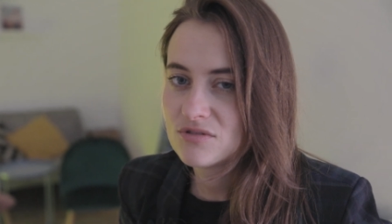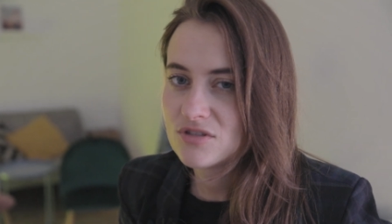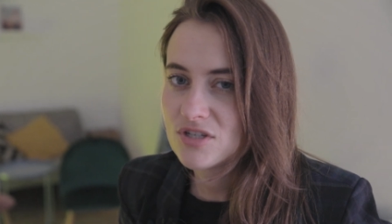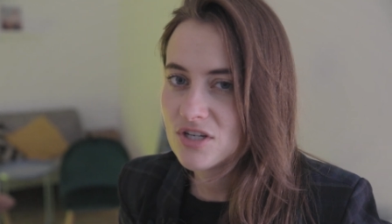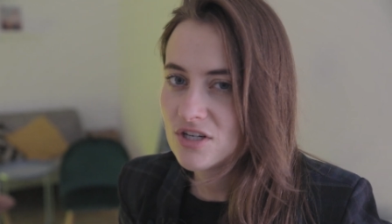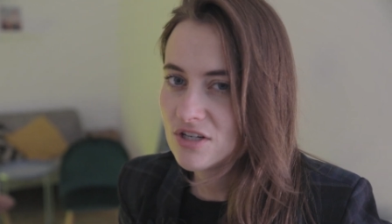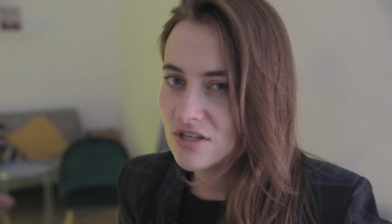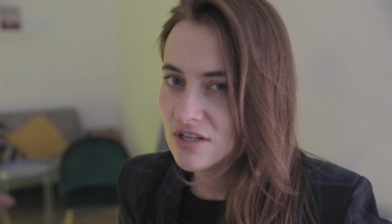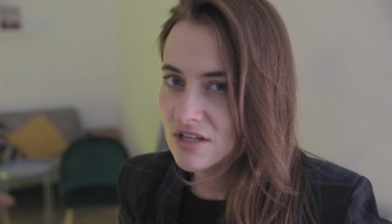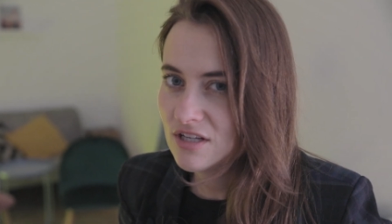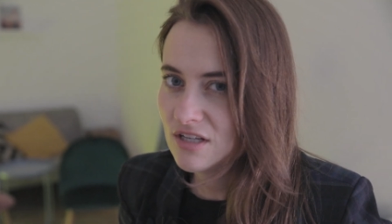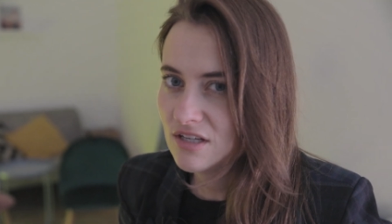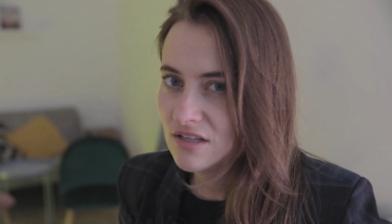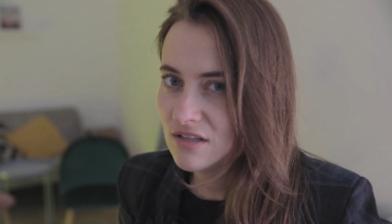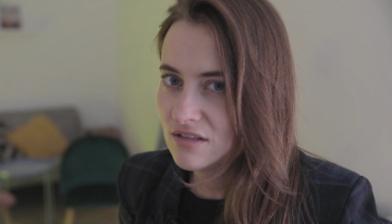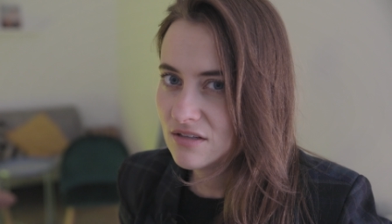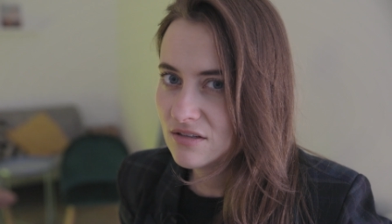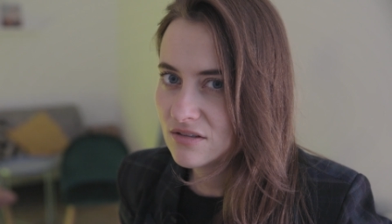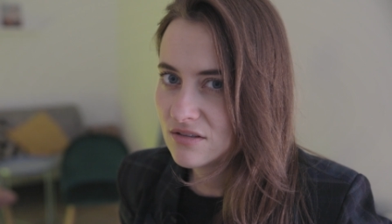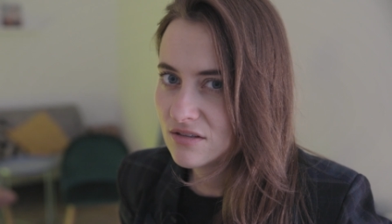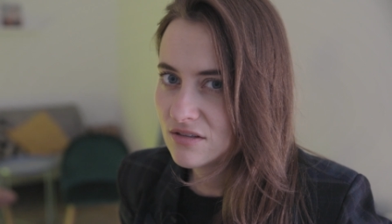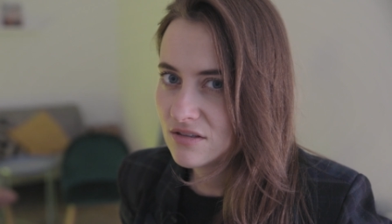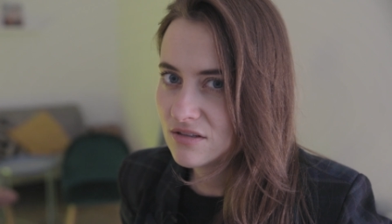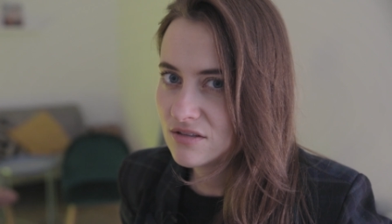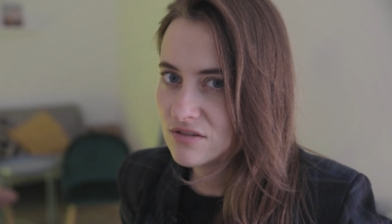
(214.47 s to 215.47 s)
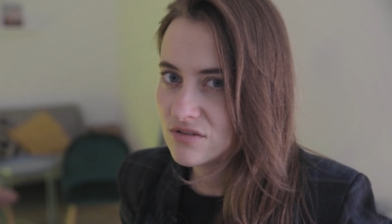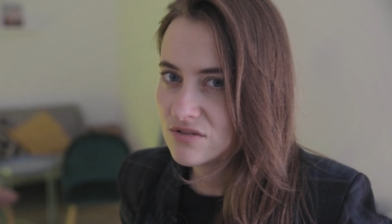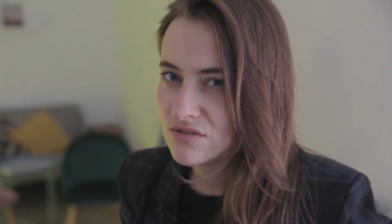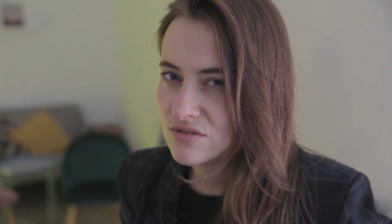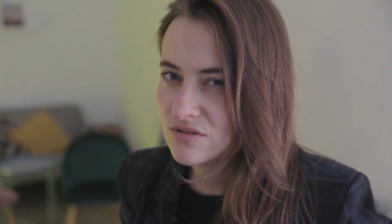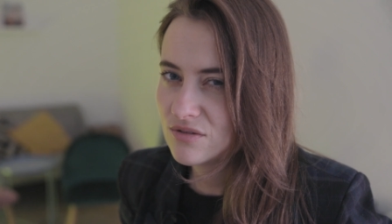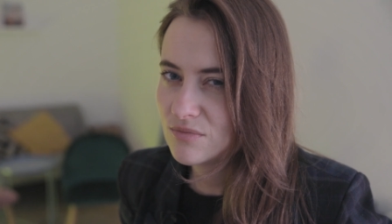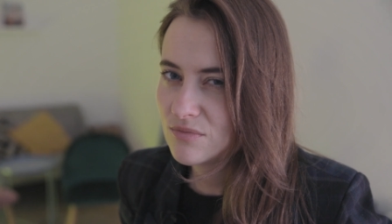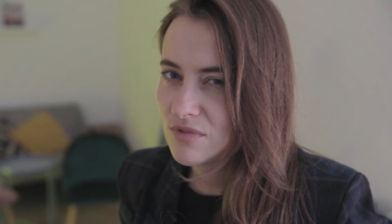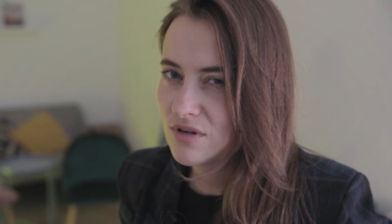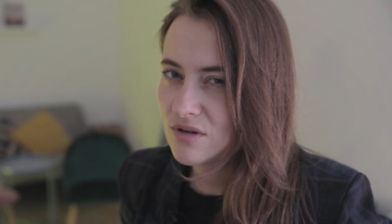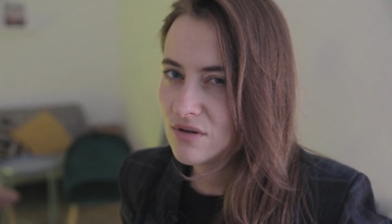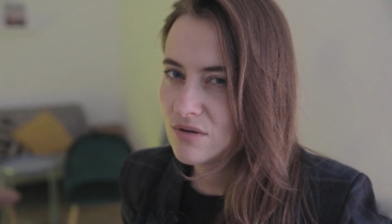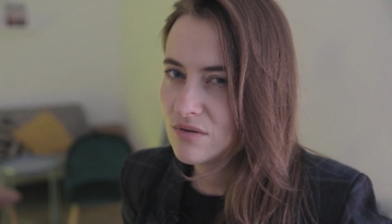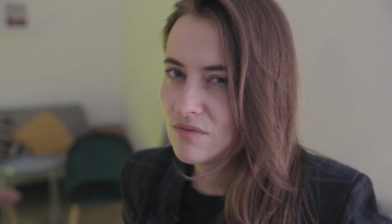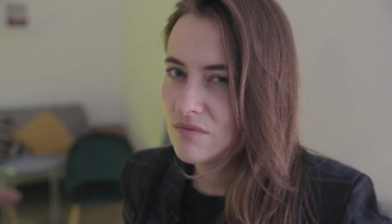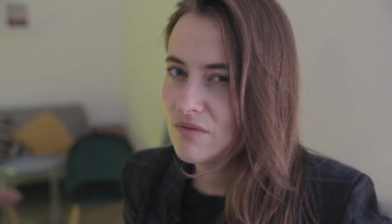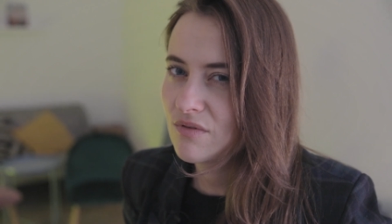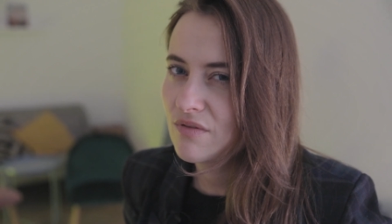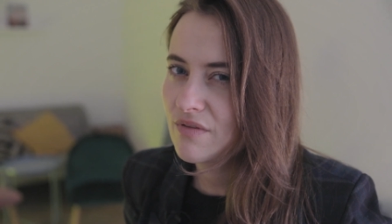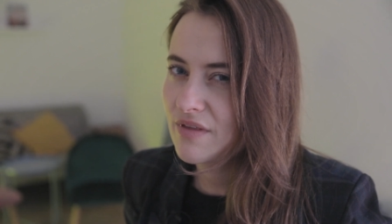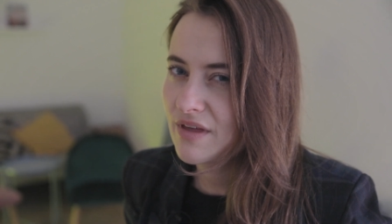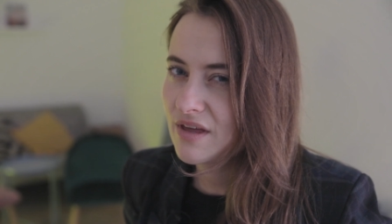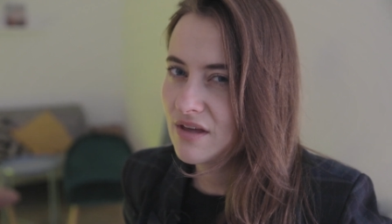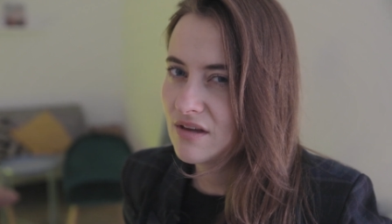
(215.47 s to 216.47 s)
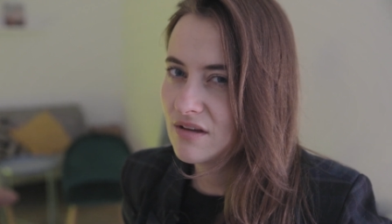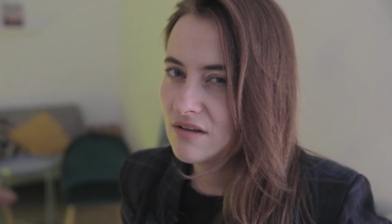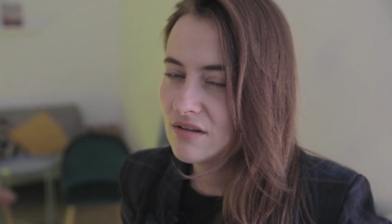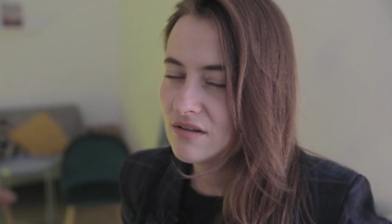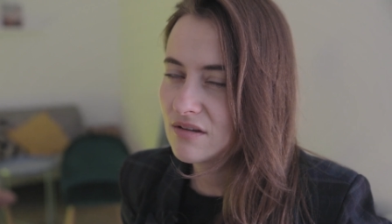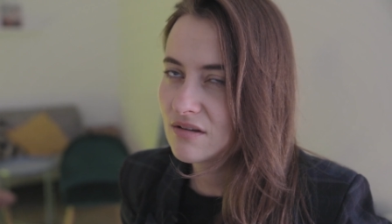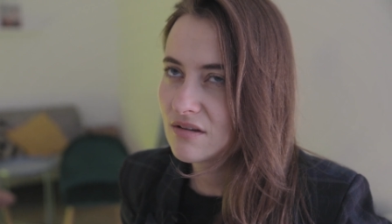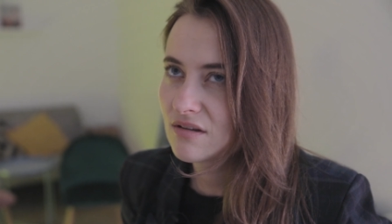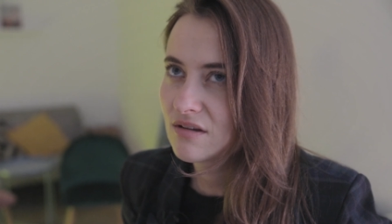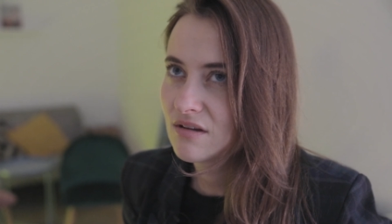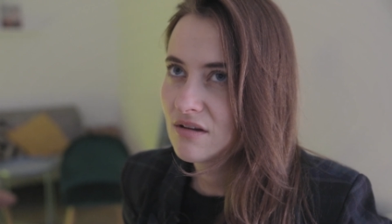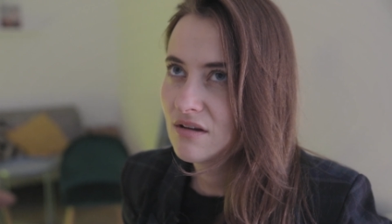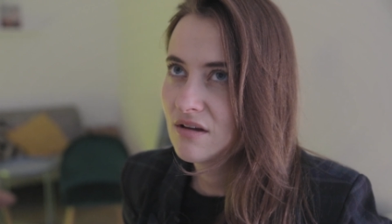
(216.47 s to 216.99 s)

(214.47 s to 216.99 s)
journey and doing my own thing